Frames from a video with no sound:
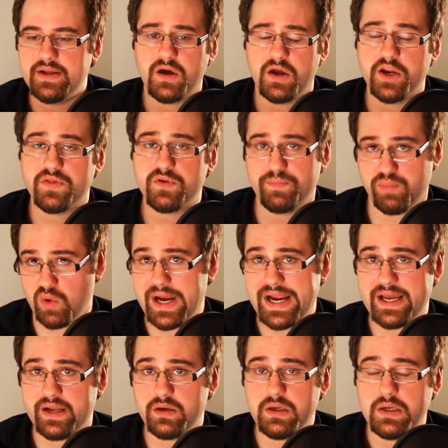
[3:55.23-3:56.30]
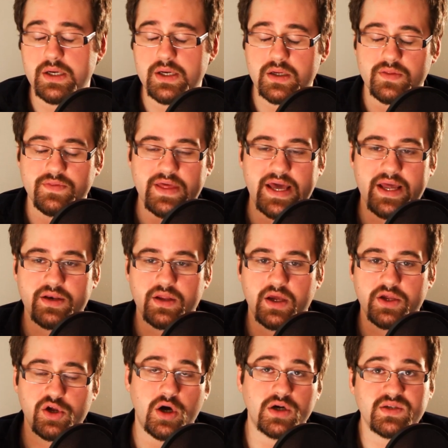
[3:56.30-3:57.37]
Another brand that
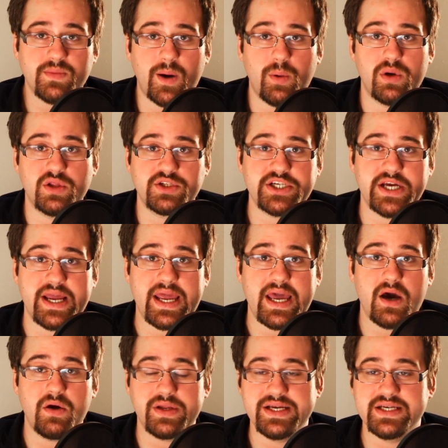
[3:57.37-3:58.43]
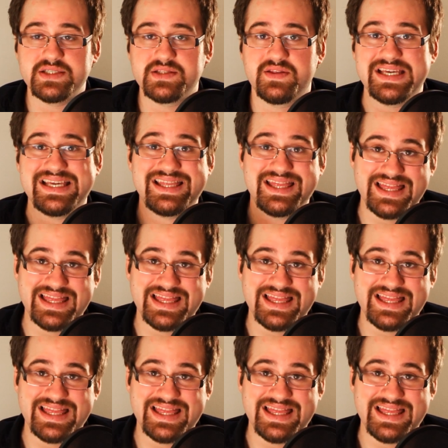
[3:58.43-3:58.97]
you also might want to check out is the